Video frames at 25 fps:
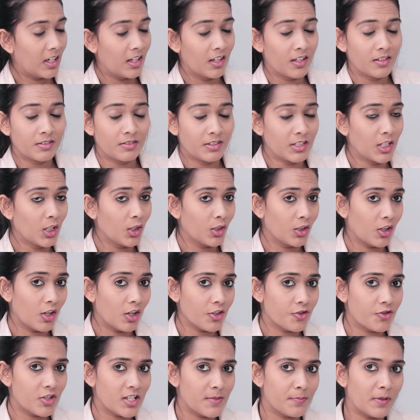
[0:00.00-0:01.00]
No,
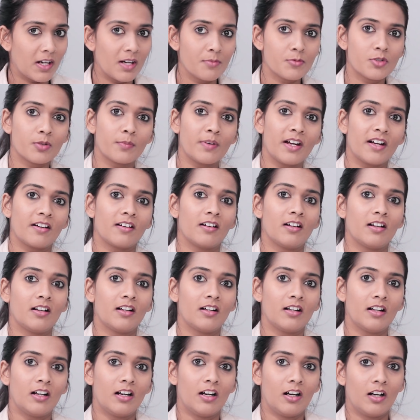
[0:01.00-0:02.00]
not just Palm
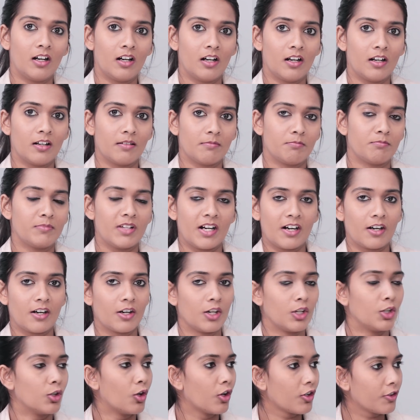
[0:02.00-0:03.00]
Jumeirah. There
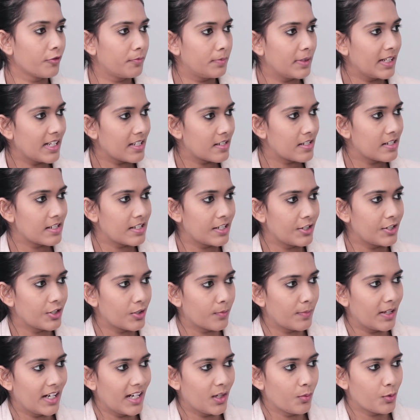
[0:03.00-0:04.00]
are a lot of places in
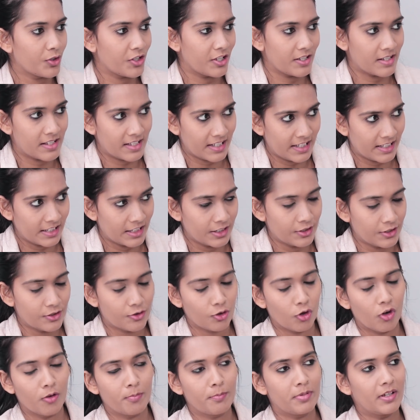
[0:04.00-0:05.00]
Dubai which has seen a
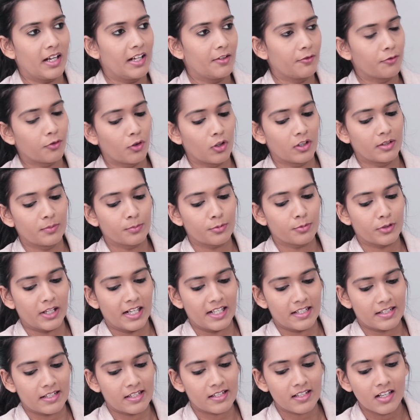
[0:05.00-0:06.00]
drop and fall in
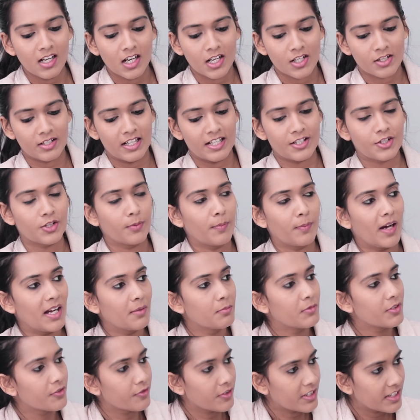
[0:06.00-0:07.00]
prices. So there's
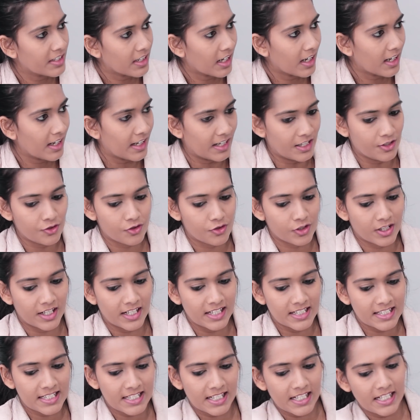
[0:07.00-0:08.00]
Dubai Marina and
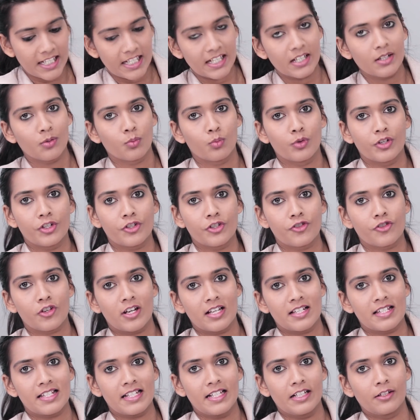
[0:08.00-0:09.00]
JLT, which
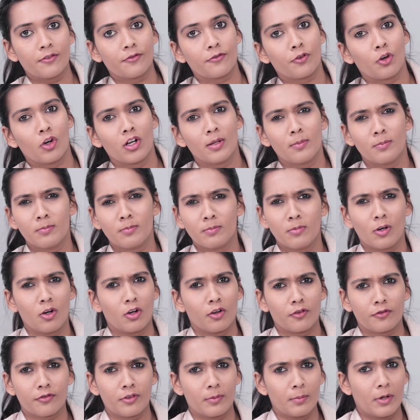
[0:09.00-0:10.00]
has seen a fall
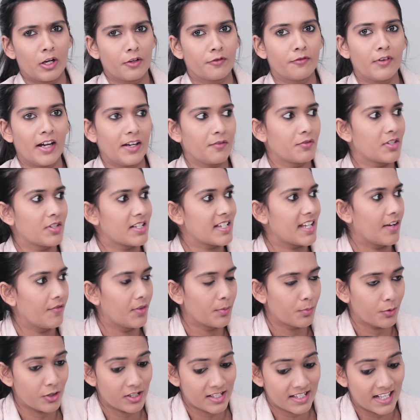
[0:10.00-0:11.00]
of about 5 to
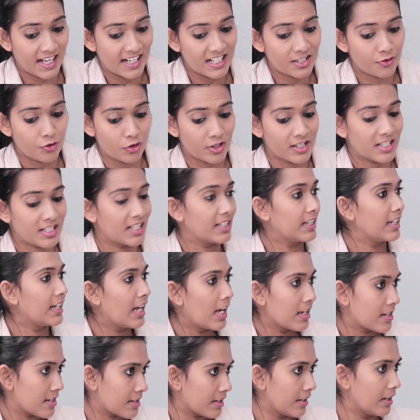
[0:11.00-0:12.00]
7% just in the
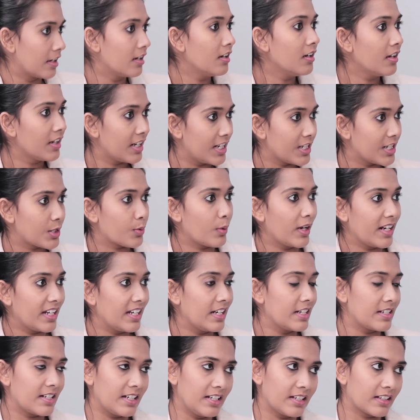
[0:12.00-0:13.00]
last year in
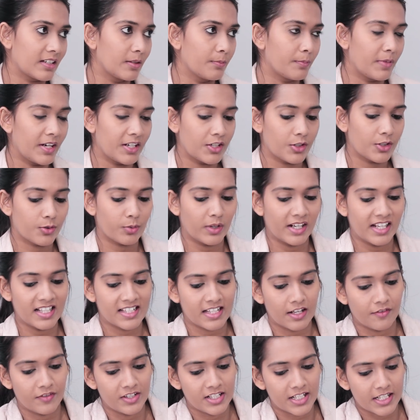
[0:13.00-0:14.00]
2018 compared to
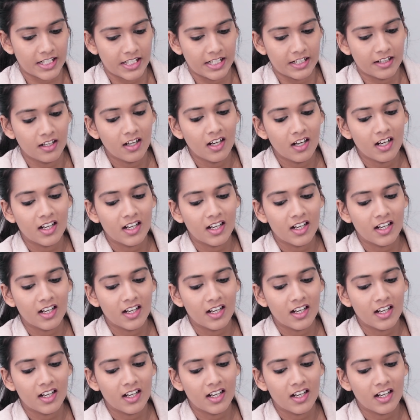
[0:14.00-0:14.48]
2017.